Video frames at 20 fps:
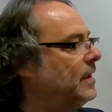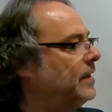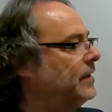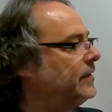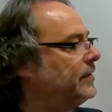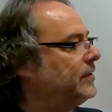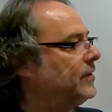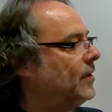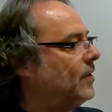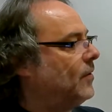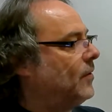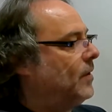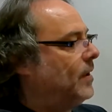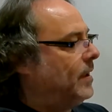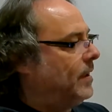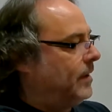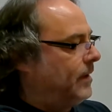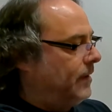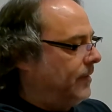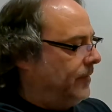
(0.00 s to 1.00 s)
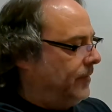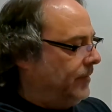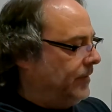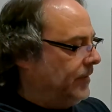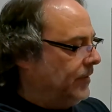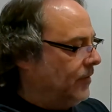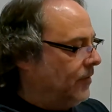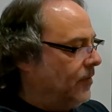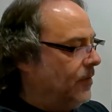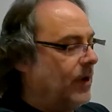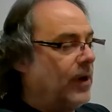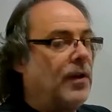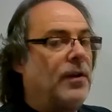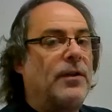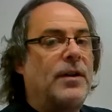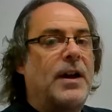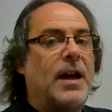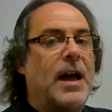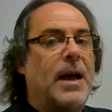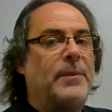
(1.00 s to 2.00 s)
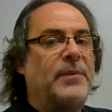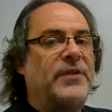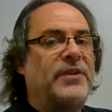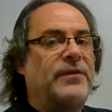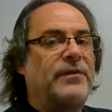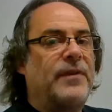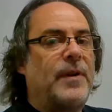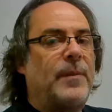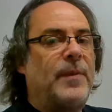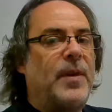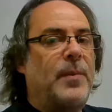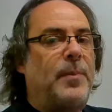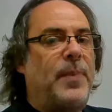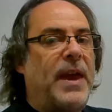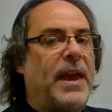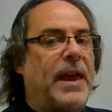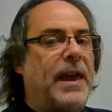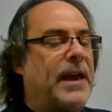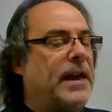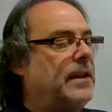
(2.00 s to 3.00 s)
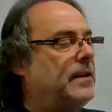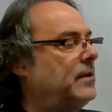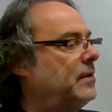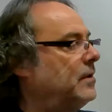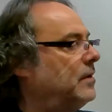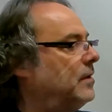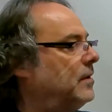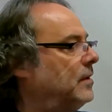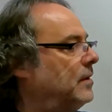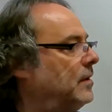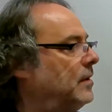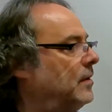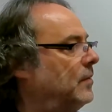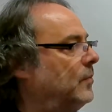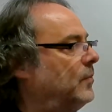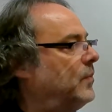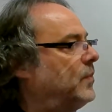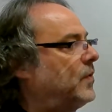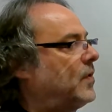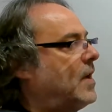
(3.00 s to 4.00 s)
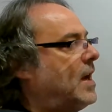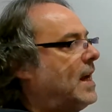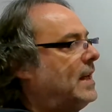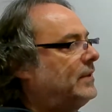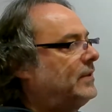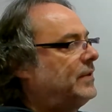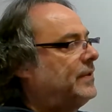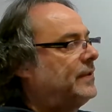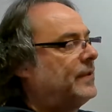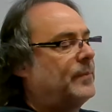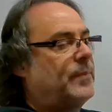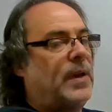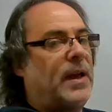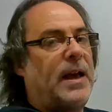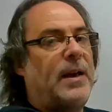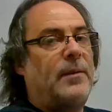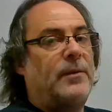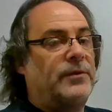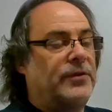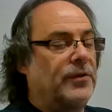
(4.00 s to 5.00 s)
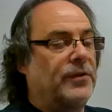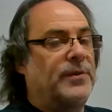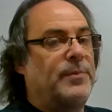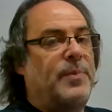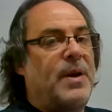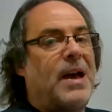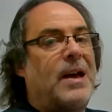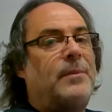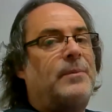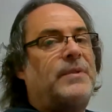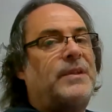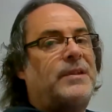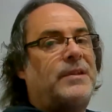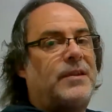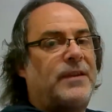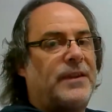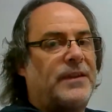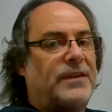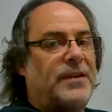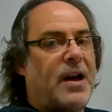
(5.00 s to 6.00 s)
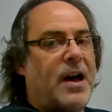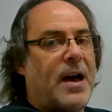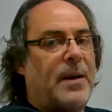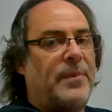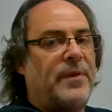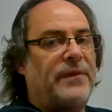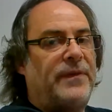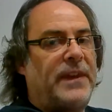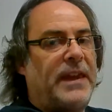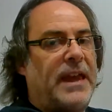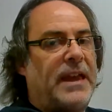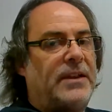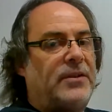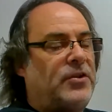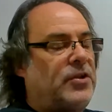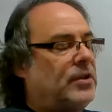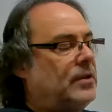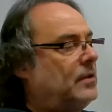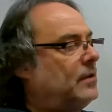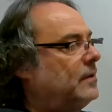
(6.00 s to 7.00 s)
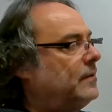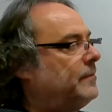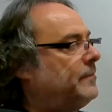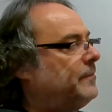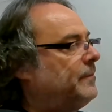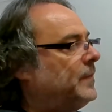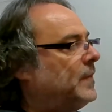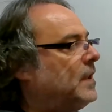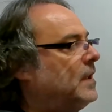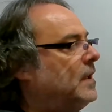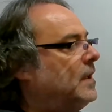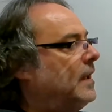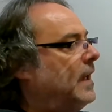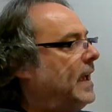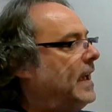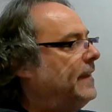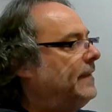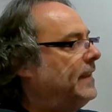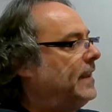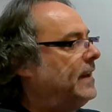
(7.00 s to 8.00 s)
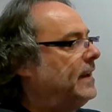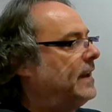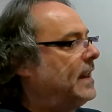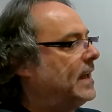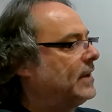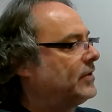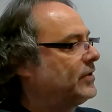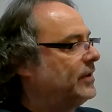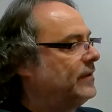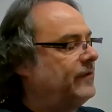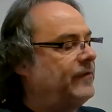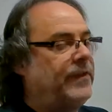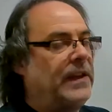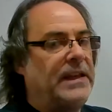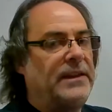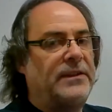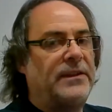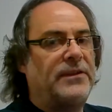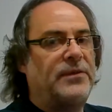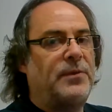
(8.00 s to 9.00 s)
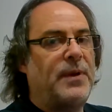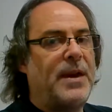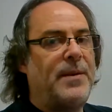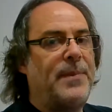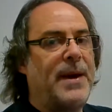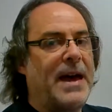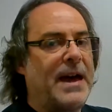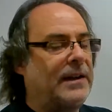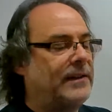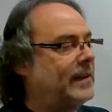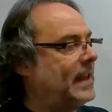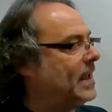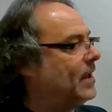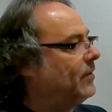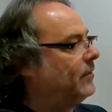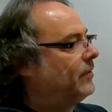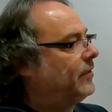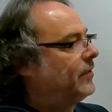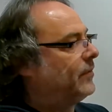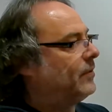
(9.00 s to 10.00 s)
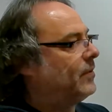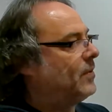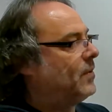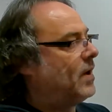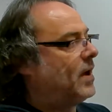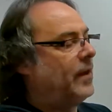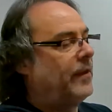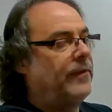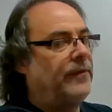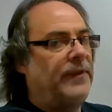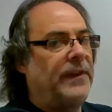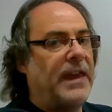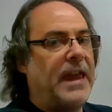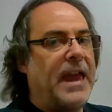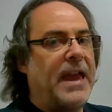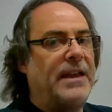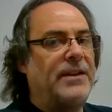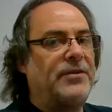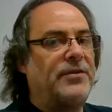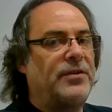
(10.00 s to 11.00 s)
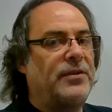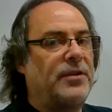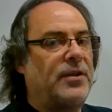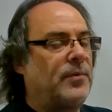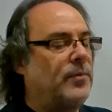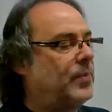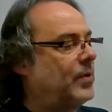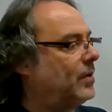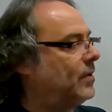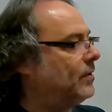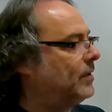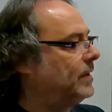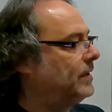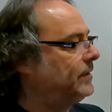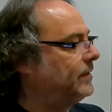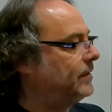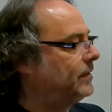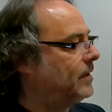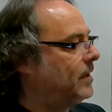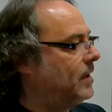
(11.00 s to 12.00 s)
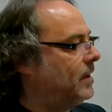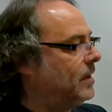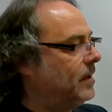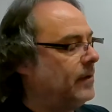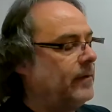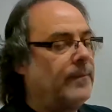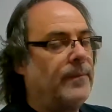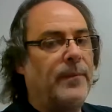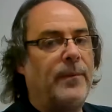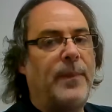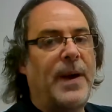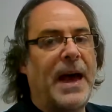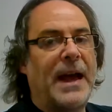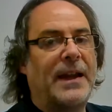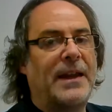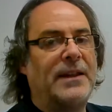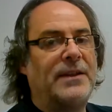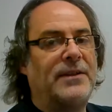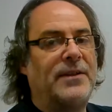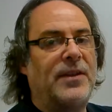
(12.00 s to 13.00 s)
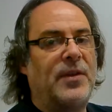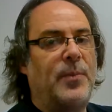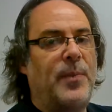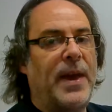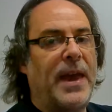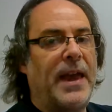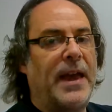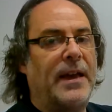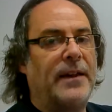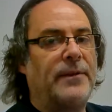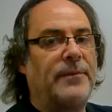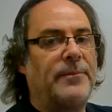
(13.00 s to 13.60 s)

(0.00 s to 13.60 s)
So the oil comes from the pan, brought to the pump, so it's pumped to the top of the engine, and then it actually feeds its way back down through all of the engine components back into the pan.